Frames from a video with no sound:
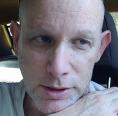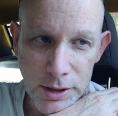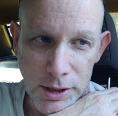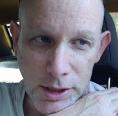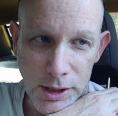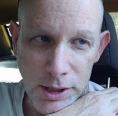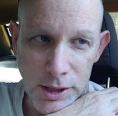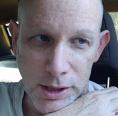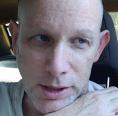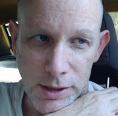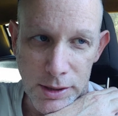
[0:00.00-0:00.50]

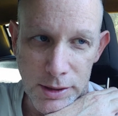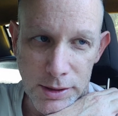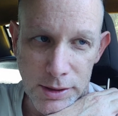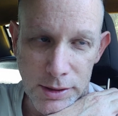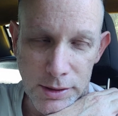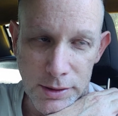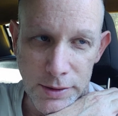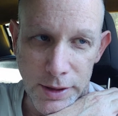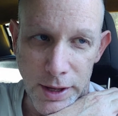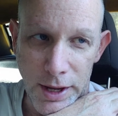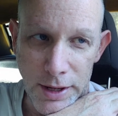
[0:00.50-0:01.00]
uh,
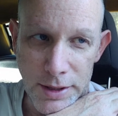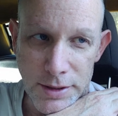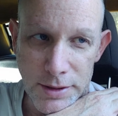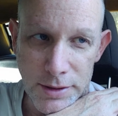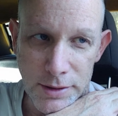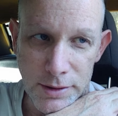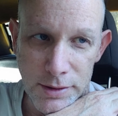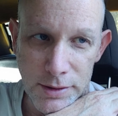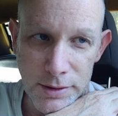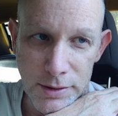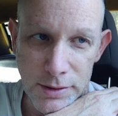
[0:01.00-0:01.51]
that
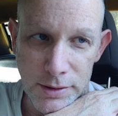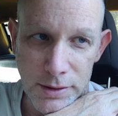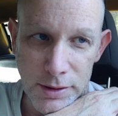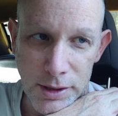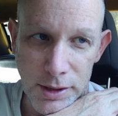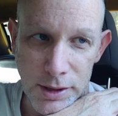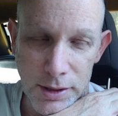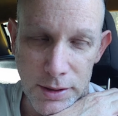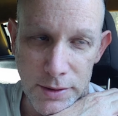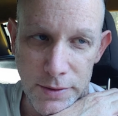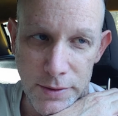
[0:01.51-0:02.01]

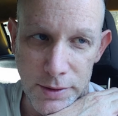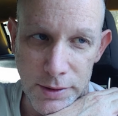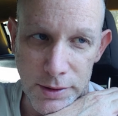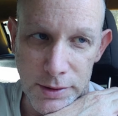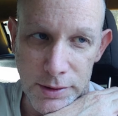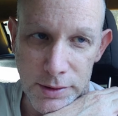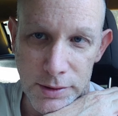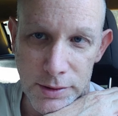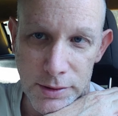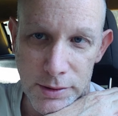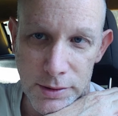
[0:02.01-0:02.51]
uh,
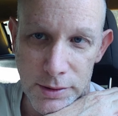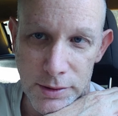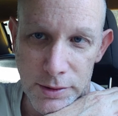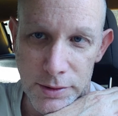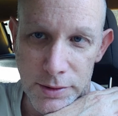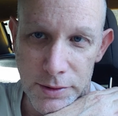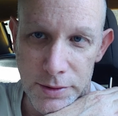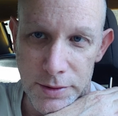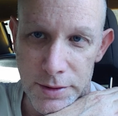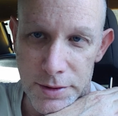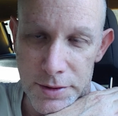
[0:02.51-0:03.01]
the
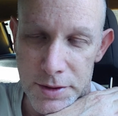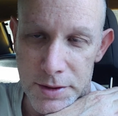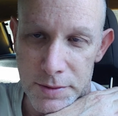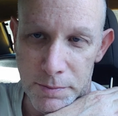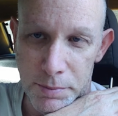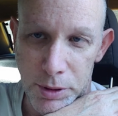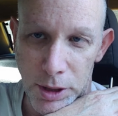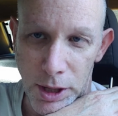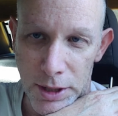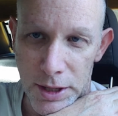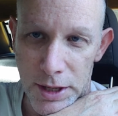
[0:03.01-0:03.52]
this
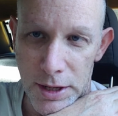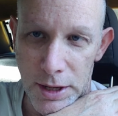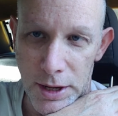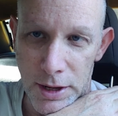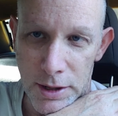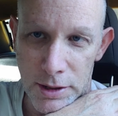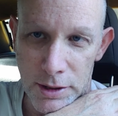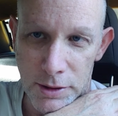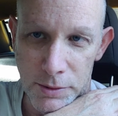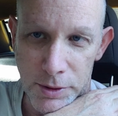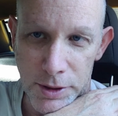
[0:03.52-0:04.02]
plucky
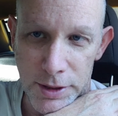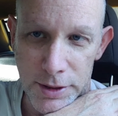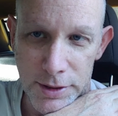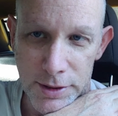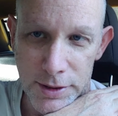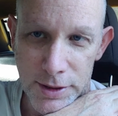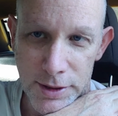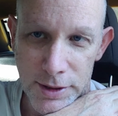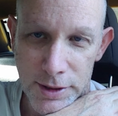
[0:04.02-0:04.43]
heroine